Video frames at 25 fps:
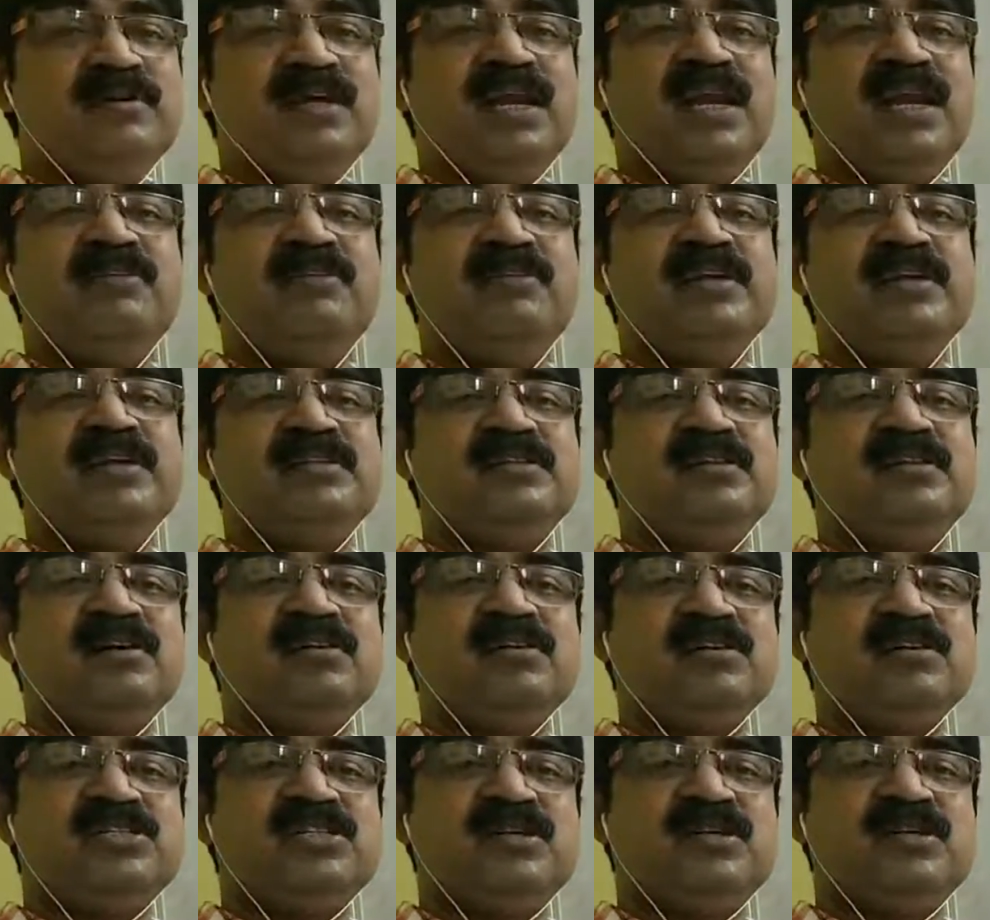dealing with the
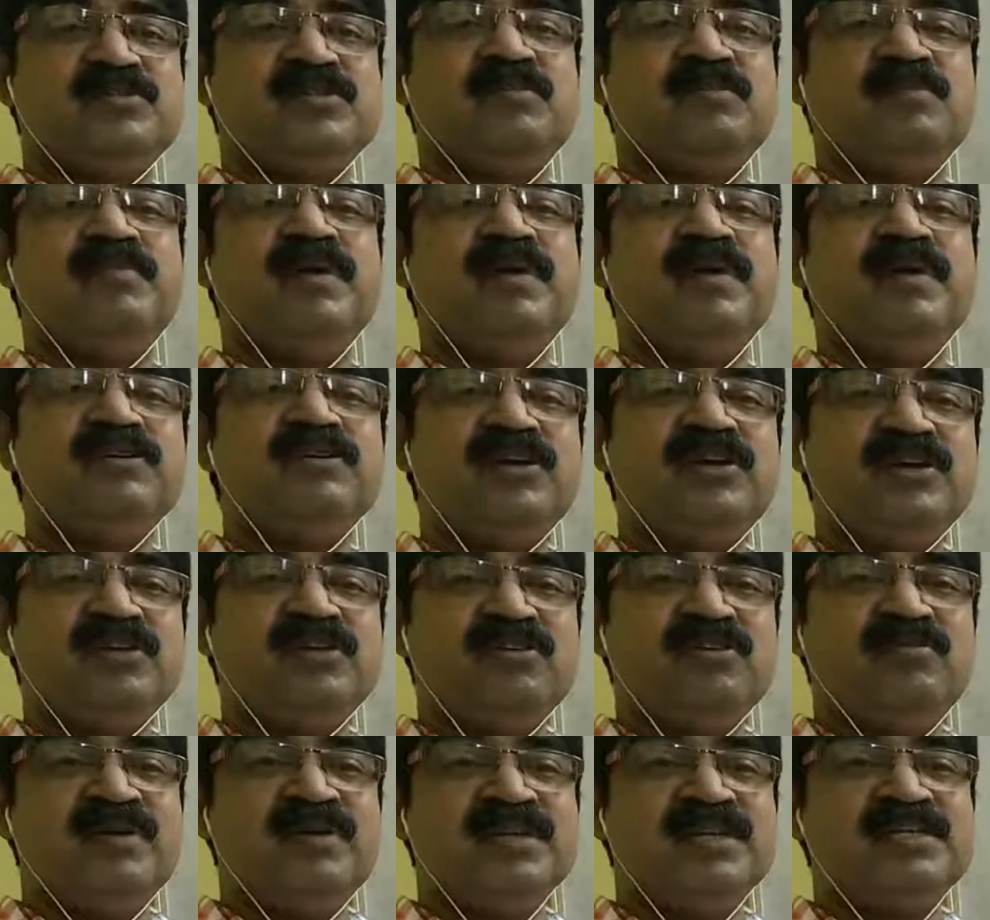concepts of
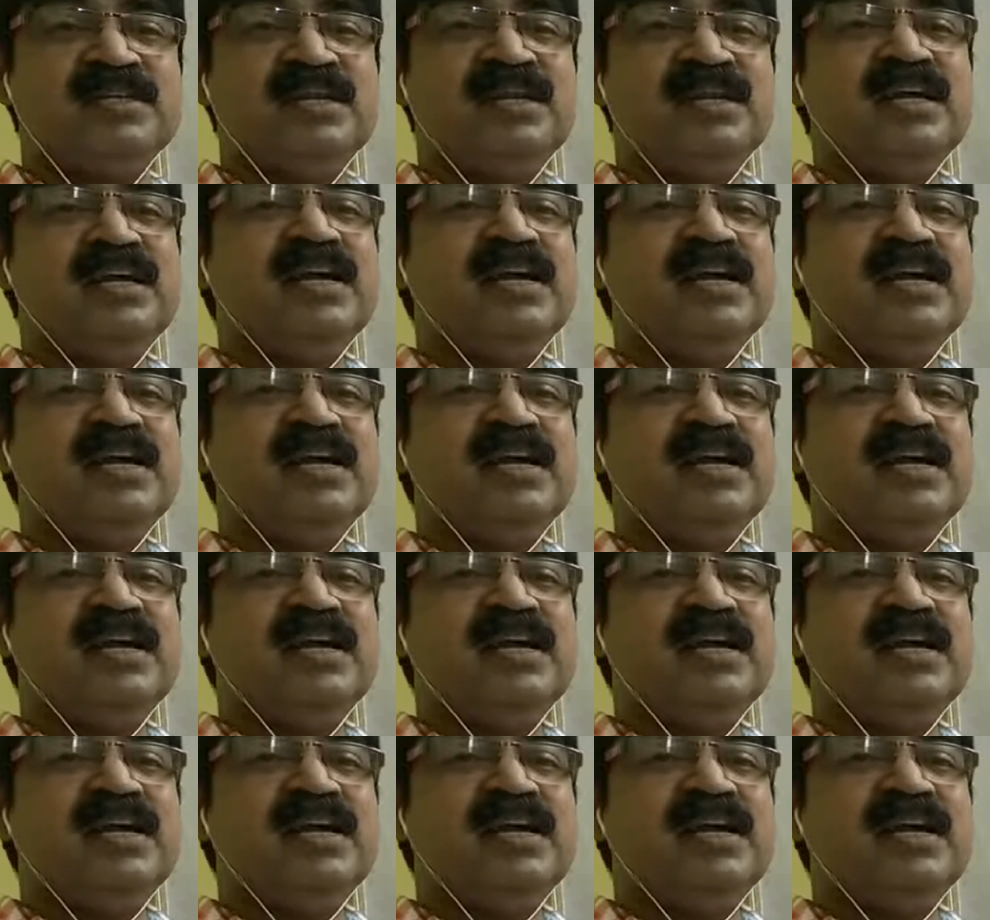macroeconomics,